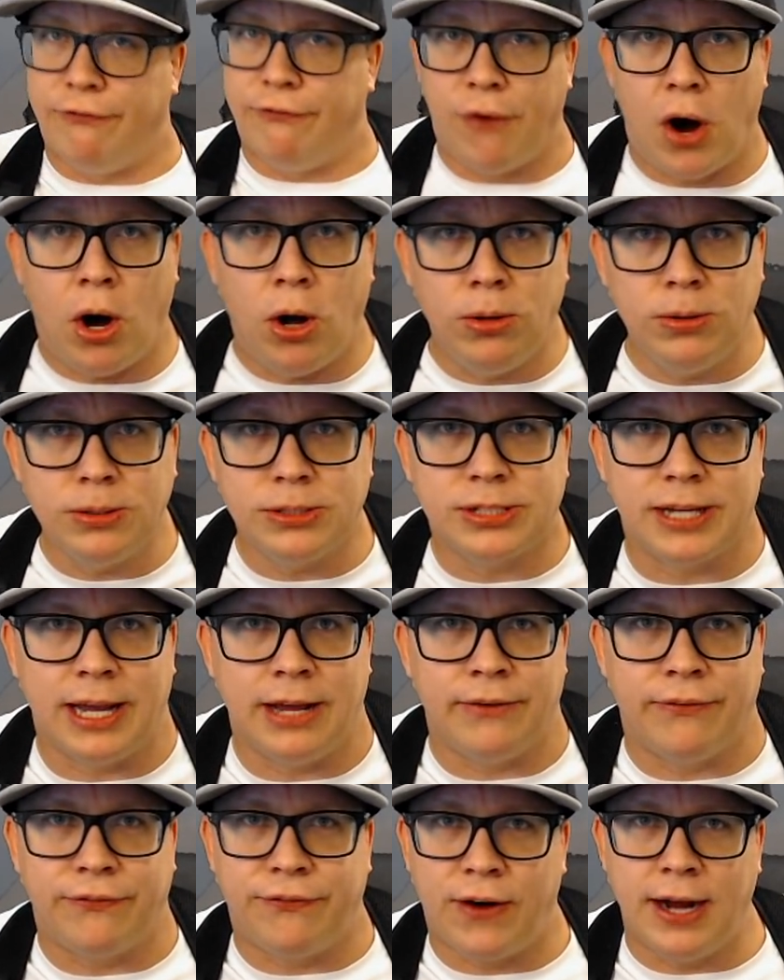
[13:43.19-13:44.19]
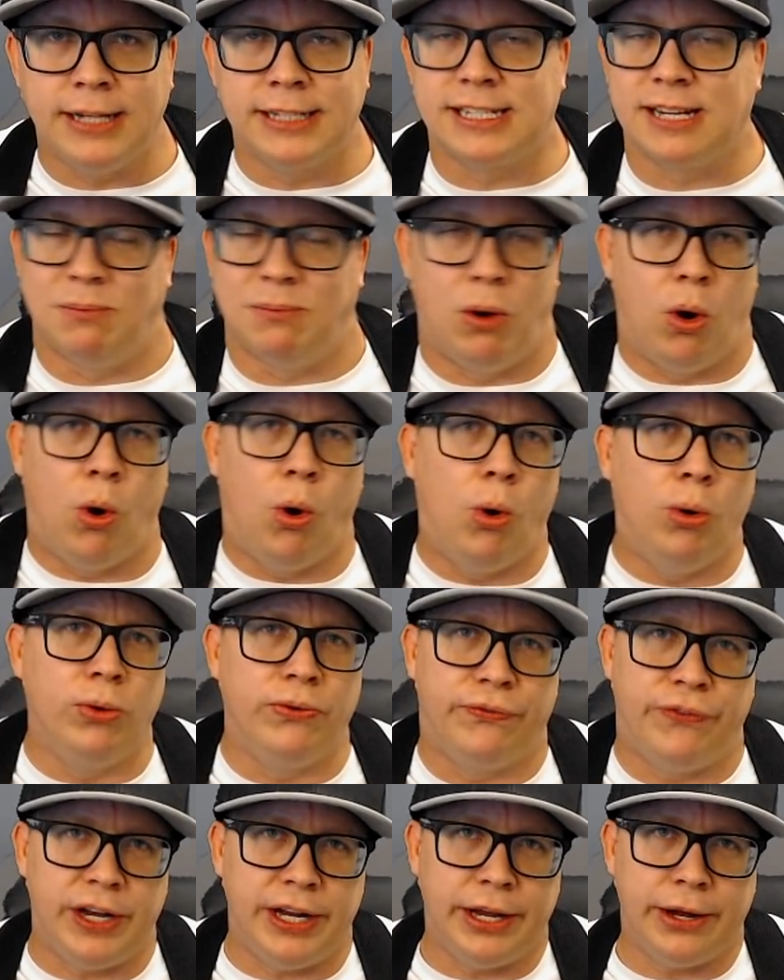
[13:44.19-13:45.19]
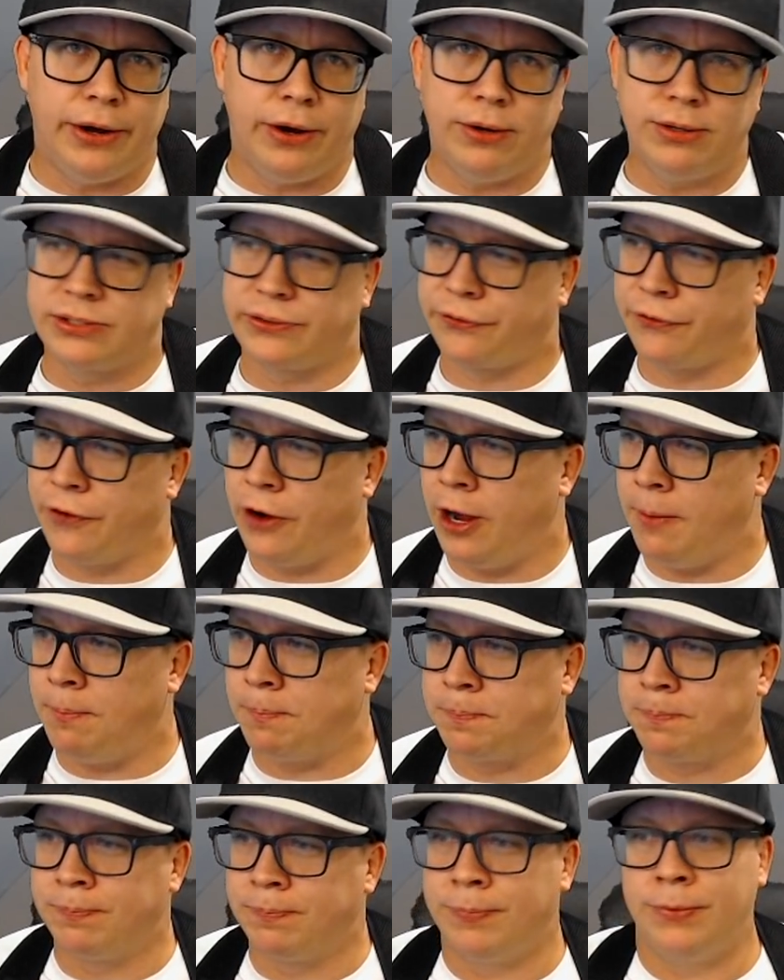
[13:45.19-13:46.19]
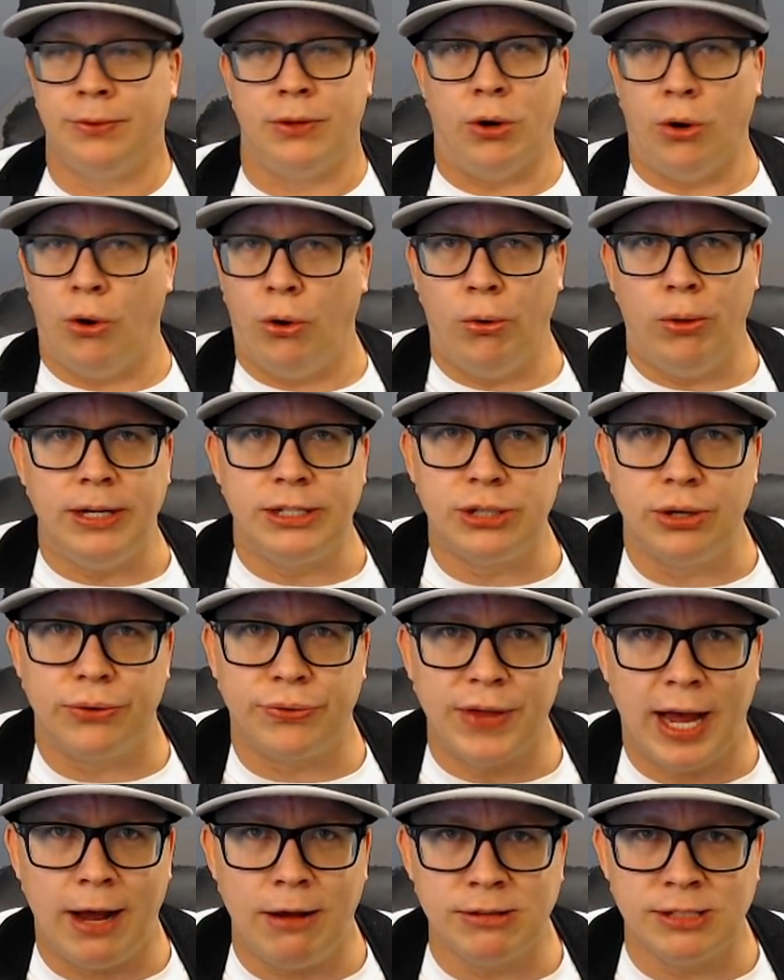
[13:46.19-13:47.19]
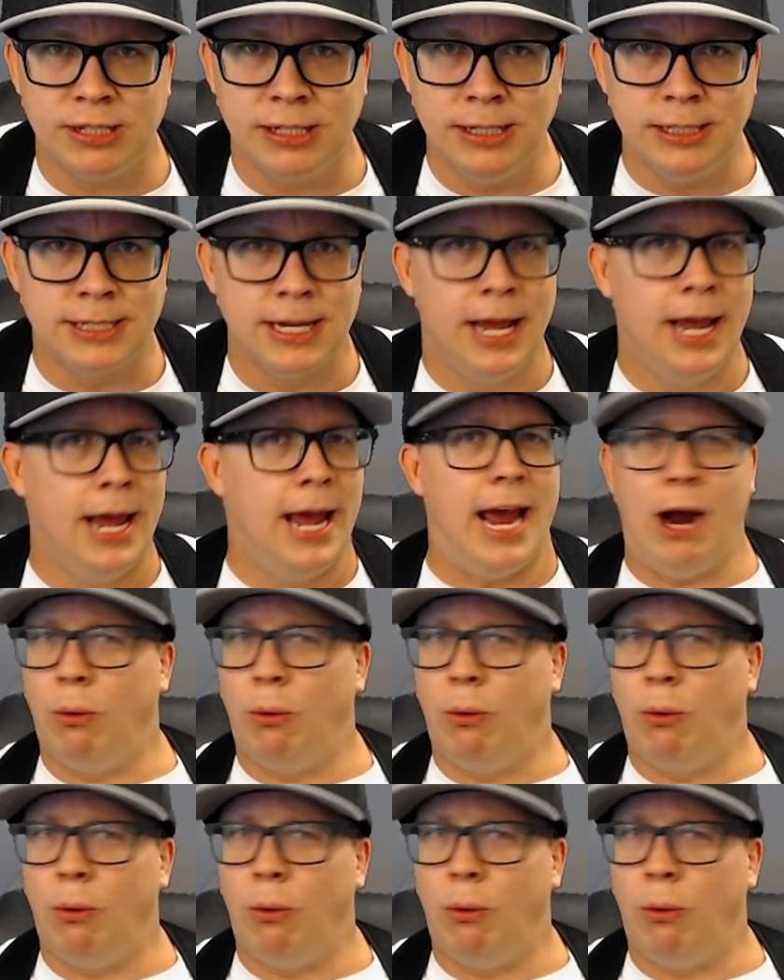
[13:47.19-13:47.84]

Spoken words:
vault and find some old videos from early 2000s,